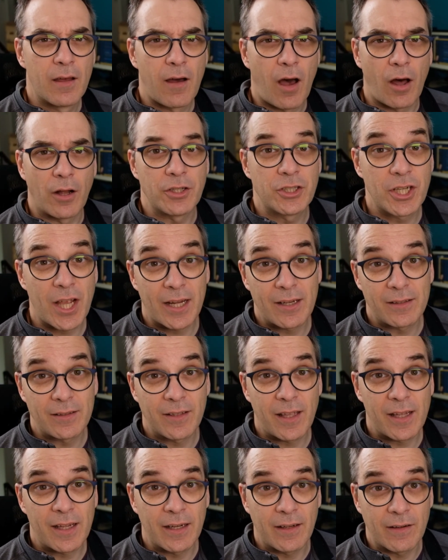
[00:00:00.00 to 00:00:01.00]
on channel
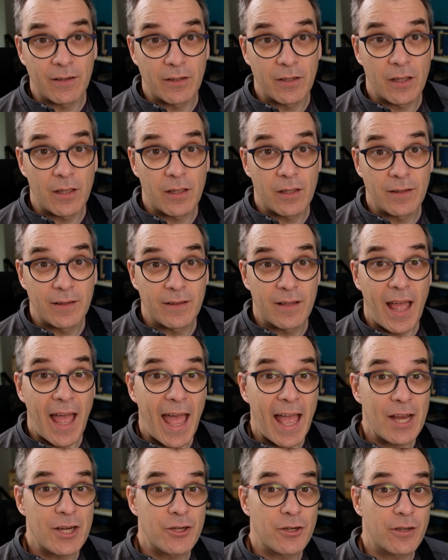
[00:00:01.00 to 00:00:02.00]
9, the
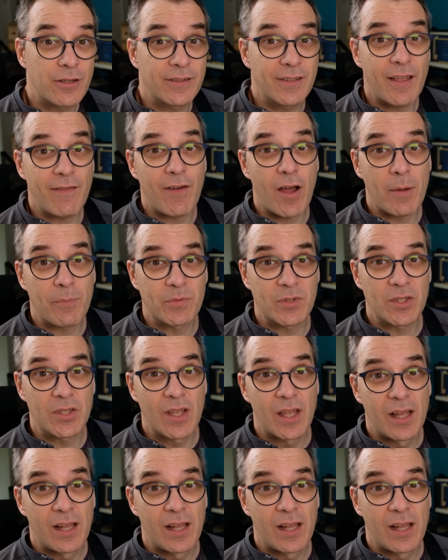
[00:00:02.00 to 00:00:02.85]
Azure DevOps